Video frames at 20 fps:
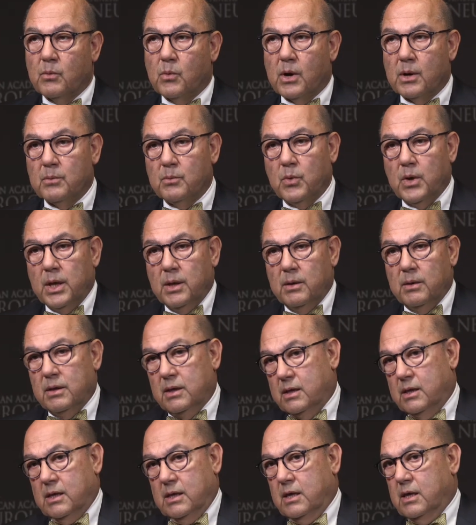what we
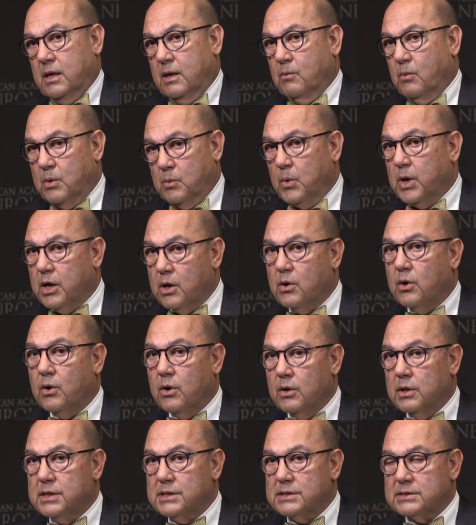what we
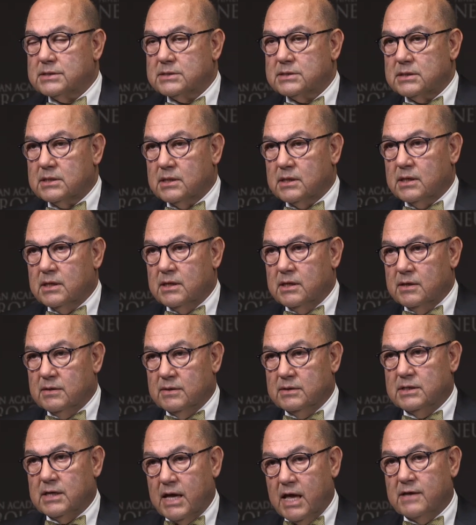call is
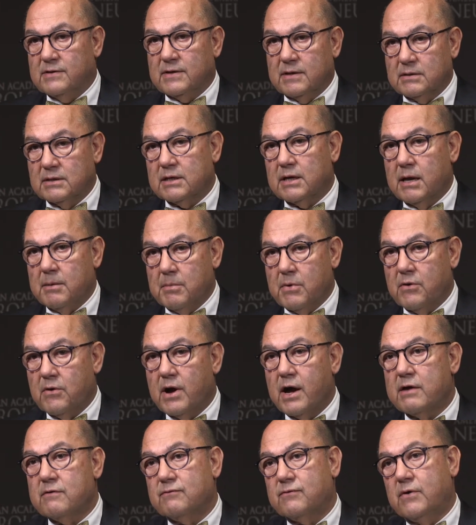uh, the, is a, the M R
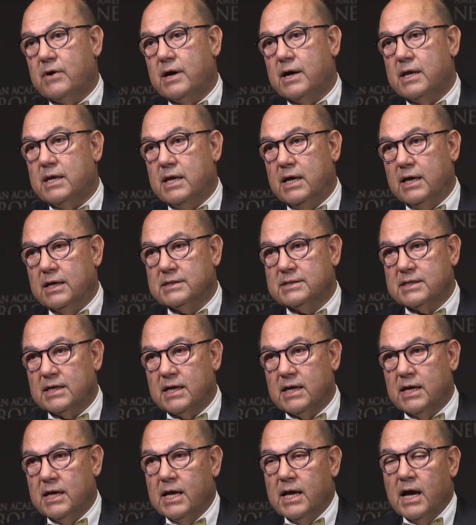I finding is
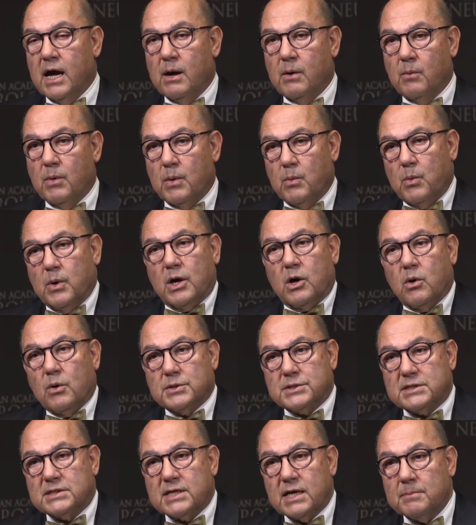a what we
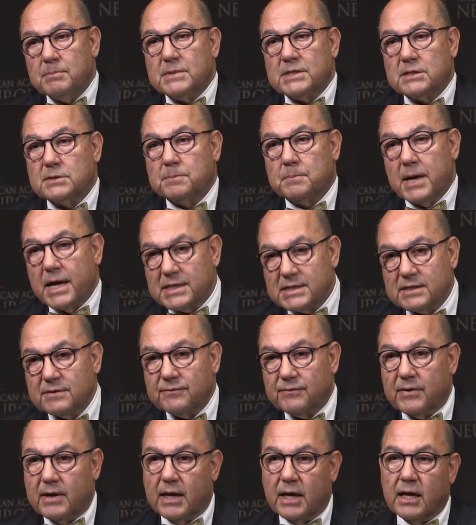call
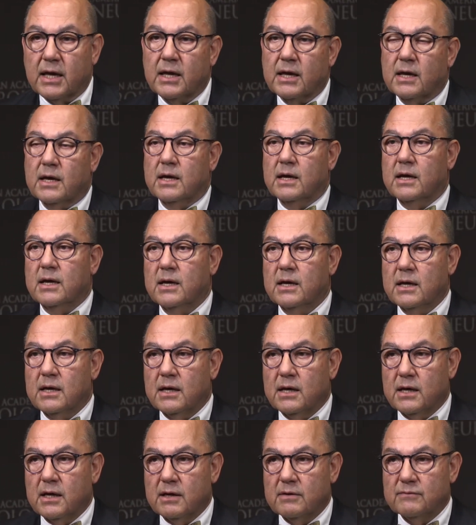semi-specific
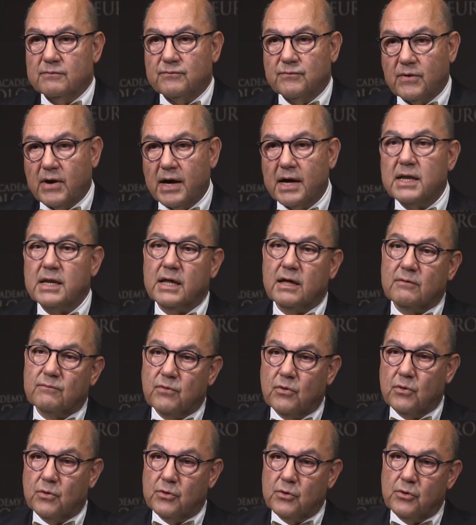uh, finding
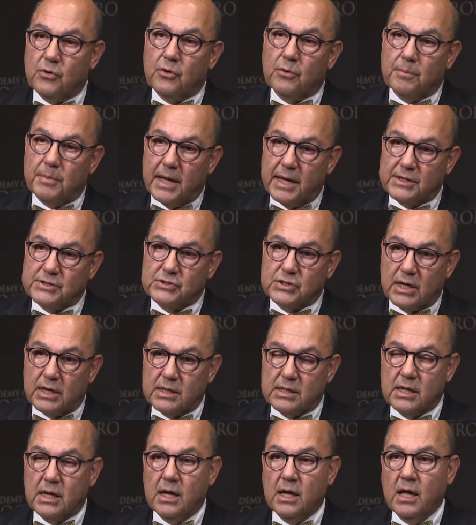for neuro-Behçet.